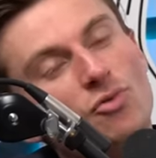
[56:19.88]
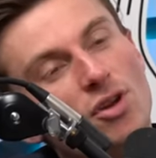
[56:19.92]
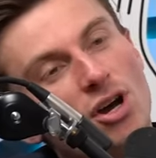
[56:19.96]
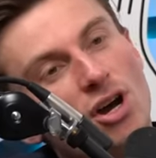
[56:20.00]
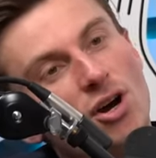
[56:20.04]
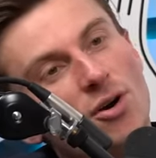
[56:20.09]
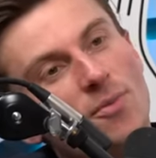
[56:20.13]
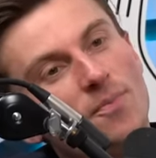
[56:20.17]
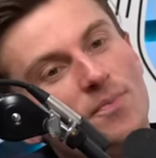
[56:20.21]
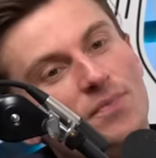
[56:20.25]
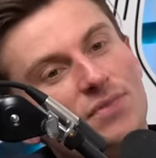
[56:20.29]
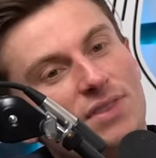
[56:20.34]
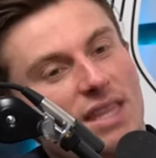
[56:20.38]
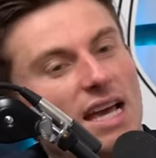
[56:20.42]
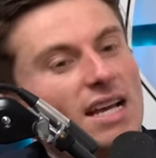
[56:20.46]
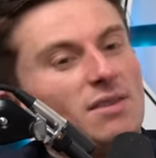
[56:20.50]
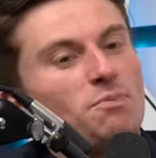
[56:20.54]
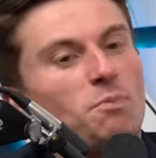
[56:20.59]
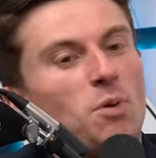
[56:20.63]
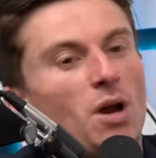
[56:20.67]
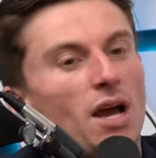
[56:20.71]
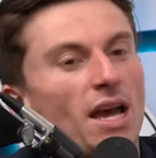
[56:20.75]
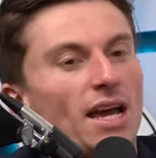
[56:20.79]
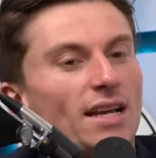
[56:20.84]
know, that's
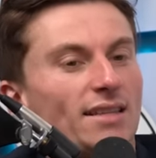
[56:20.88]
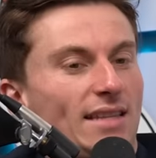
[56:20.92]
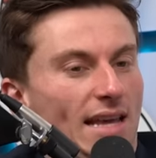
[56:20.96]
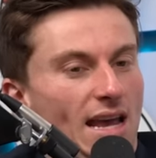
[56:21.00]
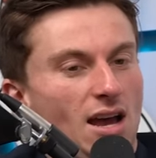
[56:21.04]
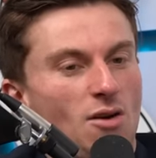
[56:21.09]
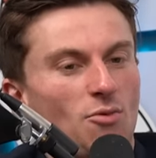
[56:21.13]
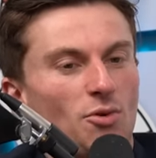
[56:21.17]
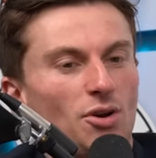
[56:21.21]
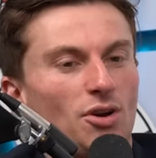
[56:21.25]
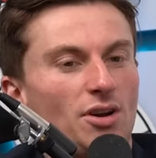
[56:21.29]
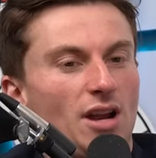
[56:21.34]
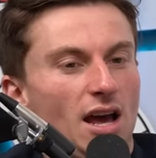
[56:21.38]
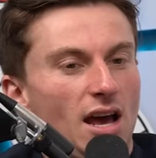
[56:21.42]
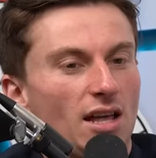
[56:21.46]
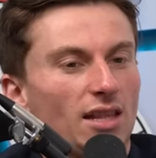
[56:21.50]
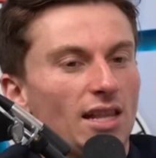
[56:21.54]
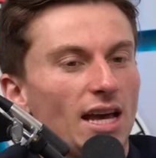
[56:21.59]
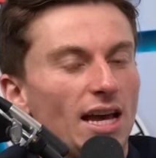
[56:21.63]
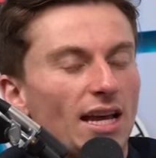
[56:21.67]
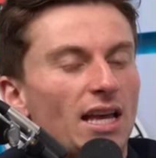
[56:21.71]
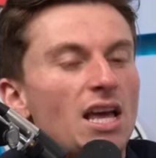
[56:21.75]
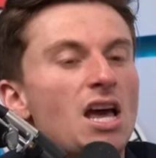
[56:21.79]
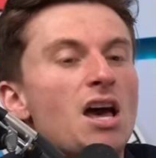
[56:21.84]
probably a town where you're not
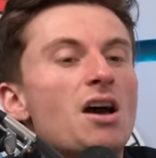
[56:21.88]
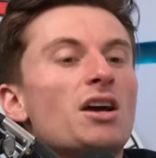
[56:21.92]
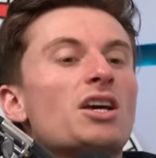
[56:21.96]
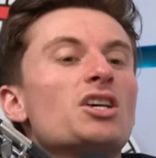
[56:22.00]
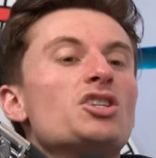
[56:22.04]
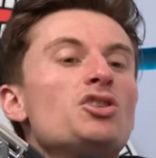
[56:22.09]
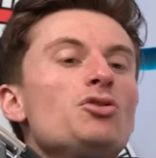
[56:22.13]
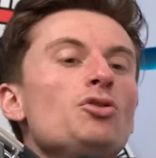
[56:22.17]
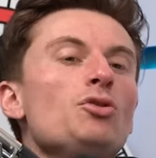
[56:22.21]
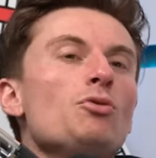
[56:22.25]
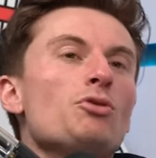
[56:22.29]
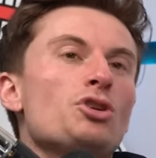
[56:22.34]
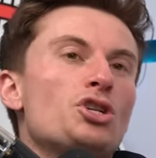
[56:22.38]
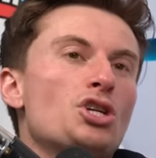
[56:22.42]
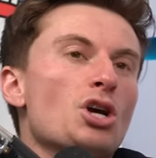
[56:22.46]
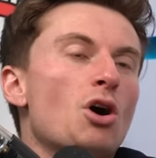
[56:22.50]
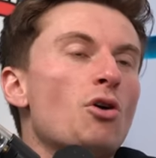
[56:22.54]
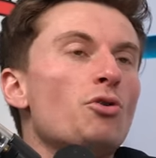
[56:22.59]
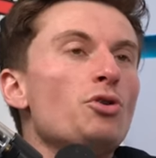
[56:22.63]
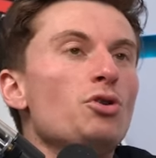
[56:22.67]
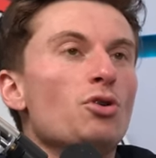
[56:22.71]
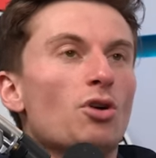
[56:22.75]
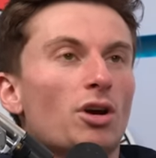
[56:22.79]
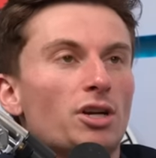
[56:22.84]
like because you do a show
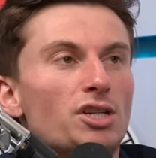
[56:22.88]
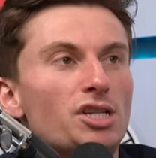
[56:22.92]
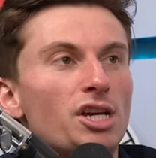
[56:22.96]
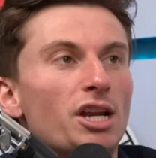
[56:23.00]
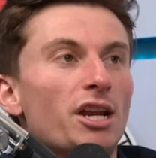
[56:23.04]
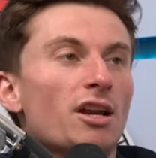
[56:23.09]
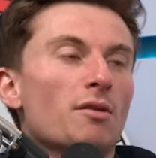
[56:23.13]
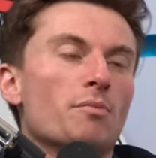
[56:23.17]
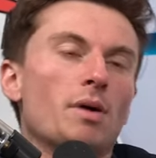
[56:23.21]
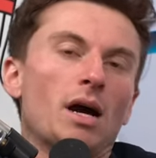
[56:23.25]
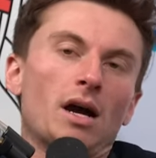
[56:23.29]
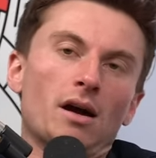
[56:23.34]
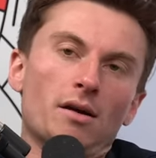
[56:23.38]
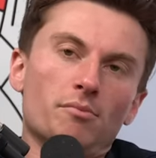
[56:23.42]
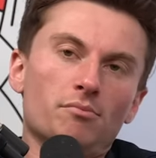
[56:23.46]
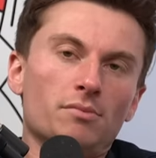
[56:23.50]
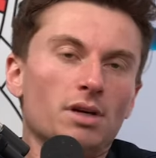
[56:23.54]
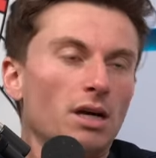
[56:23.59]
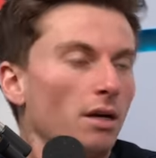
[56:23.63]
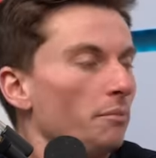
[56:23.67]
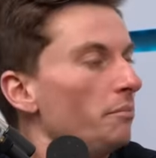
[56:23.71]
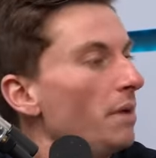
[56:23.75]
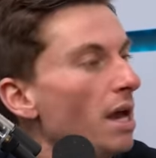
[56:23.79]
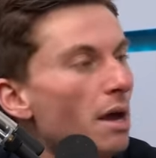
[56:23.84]
in New York City about,
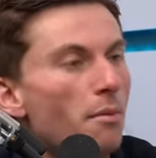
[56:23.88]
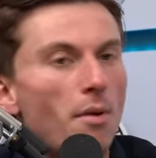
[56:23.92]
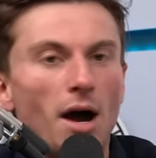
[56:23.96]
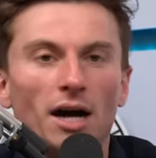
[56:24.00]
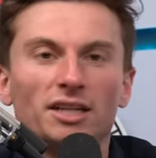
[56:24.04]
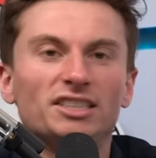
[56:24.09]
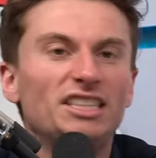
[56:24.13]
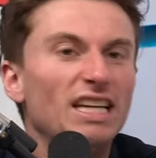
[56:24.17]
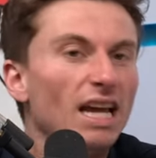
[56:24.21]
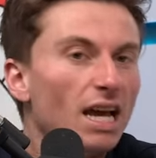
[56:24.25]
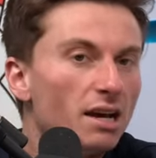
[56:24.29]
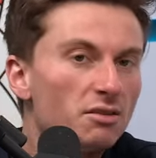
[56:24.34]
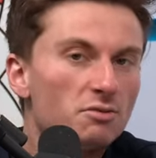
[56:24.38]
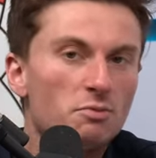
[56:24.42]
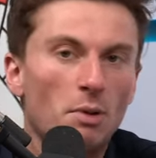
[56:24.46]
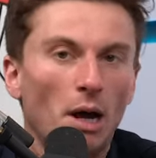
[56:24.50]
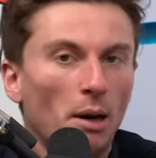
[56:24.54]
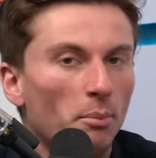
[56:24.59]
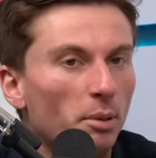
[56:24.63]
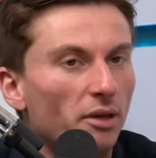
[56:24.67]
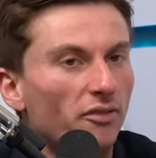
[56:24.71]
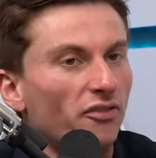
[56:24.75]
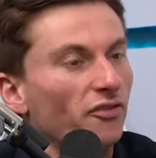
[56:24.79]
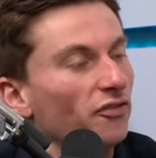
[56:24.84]
about uh, man, my DMs about
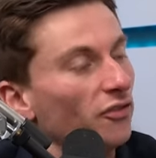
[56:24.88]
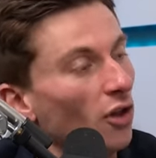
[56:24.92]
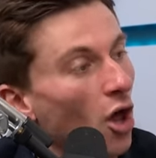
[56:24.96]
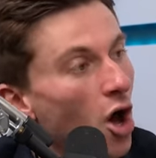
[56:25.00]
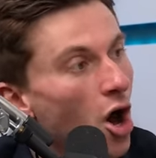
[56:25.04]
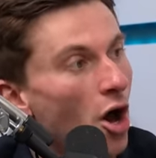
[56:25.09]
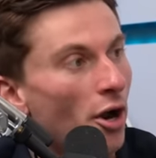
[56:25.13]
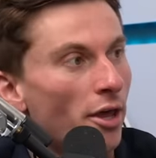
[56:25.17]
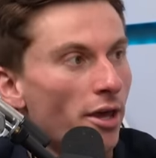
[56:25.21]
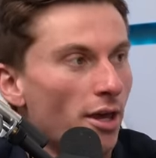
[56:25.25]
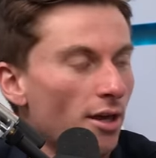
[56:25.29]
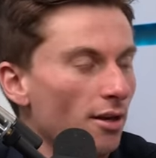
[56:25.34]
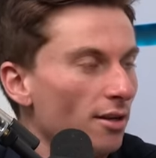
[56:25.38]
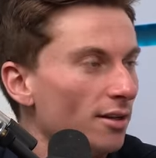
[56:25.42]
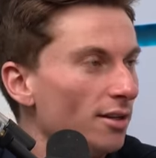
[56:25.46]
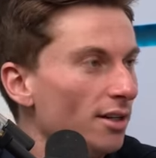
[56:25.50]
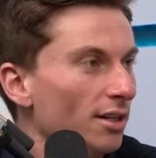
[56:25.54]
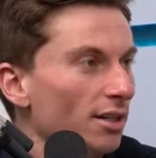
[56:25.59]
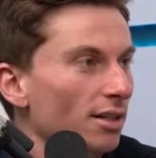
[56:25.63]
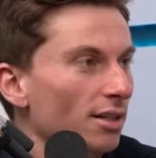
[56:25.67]
to be flooded.